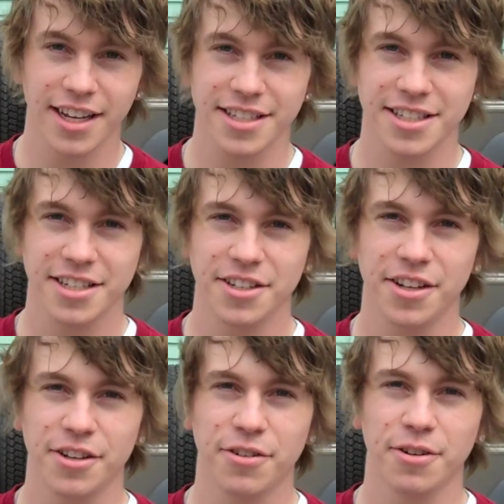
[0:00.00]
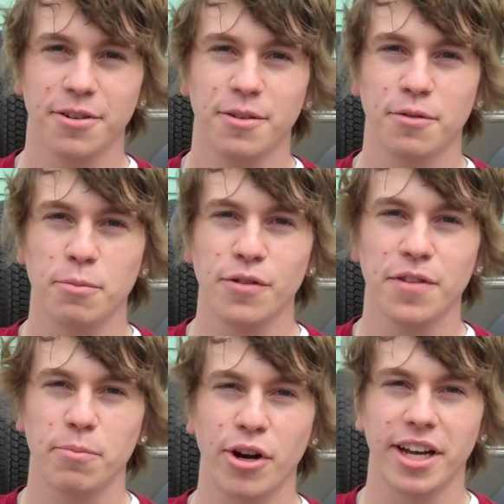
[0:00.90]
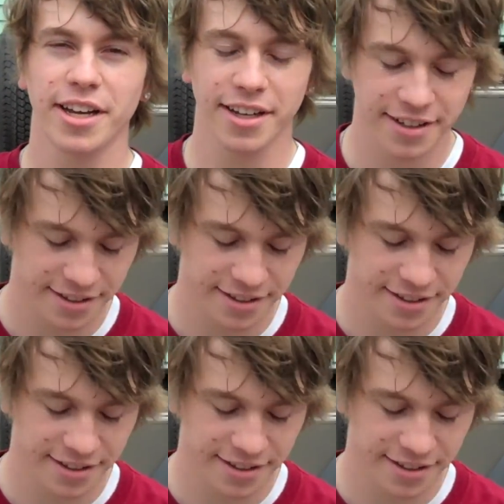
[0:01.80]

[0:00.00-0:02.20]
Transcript: Next, you need to remove the brake.